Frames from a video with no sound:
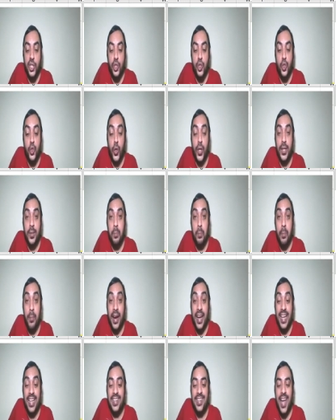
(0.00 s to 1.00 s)
So it
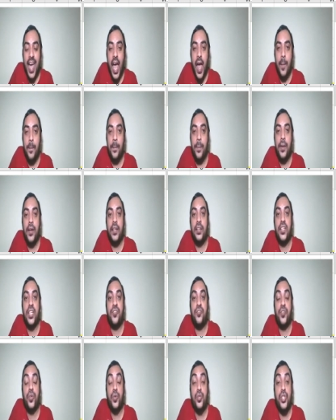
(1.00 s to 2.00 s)
might happen in the
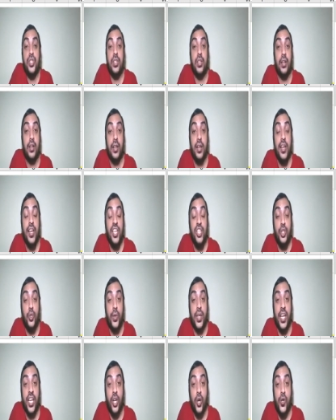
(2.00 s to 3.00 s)
future. You
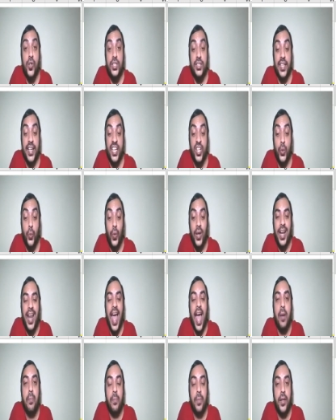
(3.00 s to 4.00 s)
cannot say it will
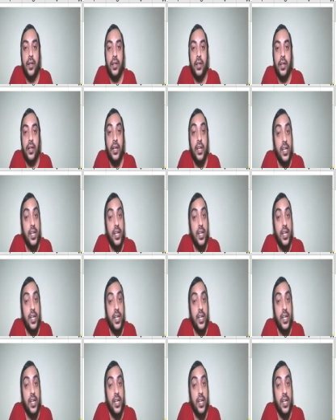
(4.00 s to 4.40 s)
happen.